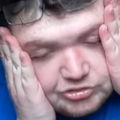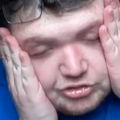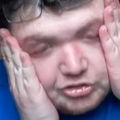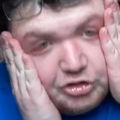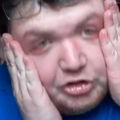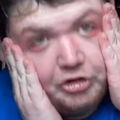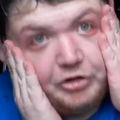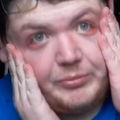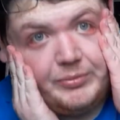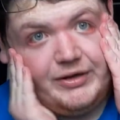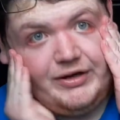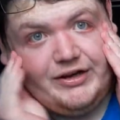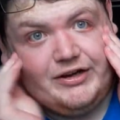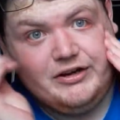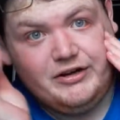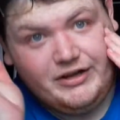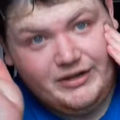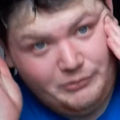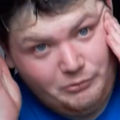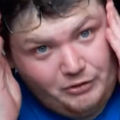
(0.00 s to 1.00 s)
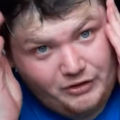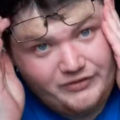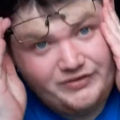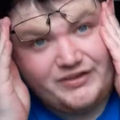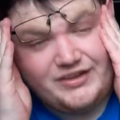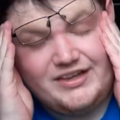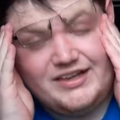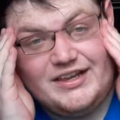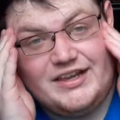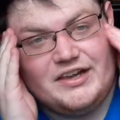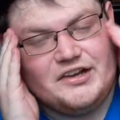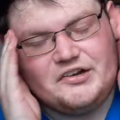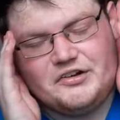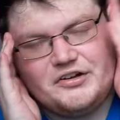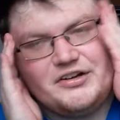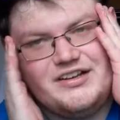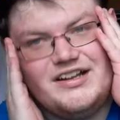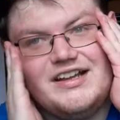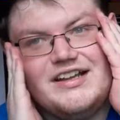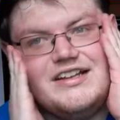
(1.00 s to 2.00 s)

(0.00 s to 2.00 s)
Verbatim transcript: Corbin nearly once a year.